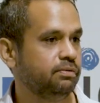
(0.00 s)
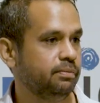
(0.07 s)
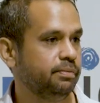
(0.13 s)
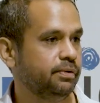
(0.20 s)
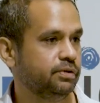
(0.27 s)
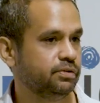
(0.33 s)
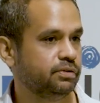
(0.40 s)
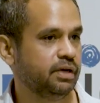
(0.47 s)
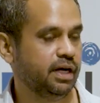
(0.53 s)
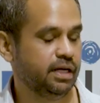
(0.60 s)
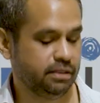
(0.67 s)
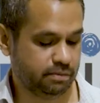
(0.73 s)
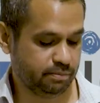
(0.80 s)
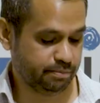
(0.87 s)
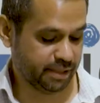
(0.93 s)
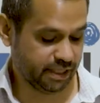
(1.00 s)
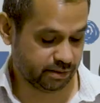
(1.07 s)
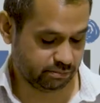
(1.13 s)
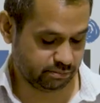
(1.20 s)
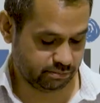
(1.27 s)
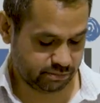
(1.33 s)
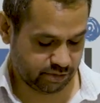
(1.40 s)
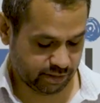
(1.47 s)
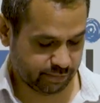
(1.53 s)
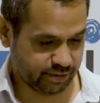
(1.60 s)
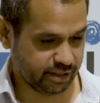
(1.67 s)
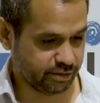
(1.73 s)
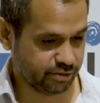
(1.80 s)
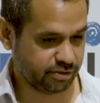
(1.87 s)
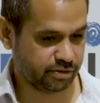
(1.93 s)
Football's great, but something
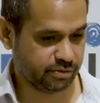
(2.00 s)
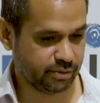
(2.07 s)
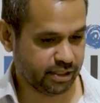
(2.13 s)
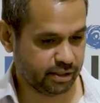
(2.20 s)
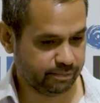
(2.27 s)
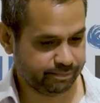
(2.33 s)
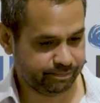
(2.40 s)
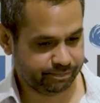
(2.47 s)
else as well.